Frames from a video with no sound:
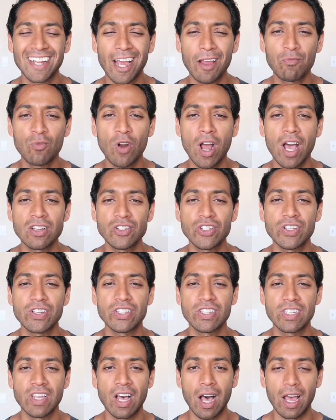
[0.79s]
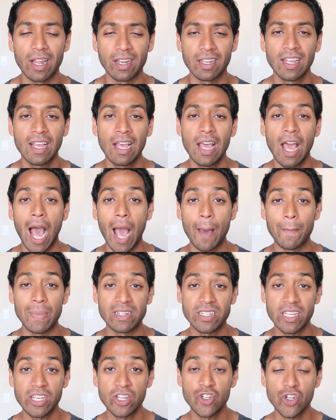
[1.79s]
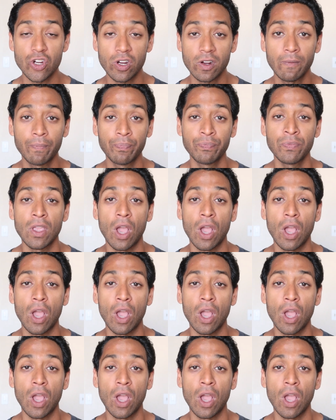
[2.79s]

I'm RAJI AHSAN. I'm a teacher,